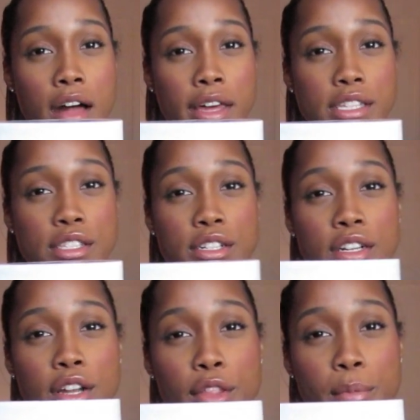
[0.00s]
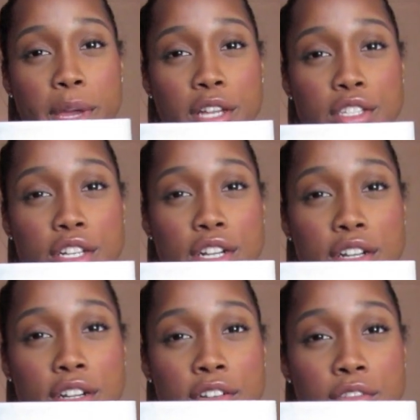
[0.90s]
I'll insert another
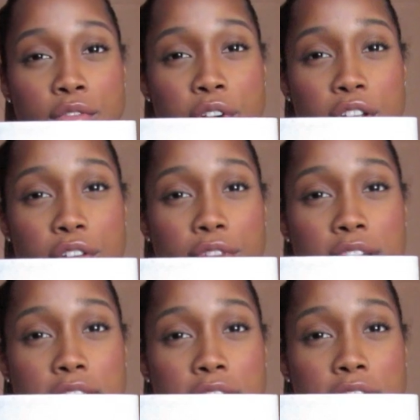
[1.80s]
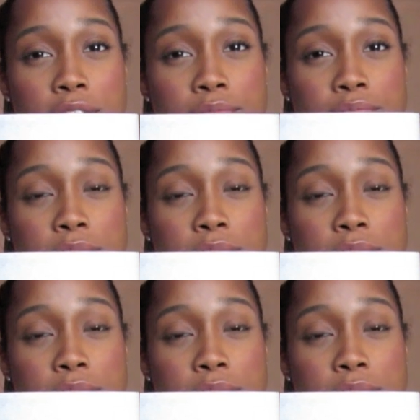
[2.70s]
picture for you right there.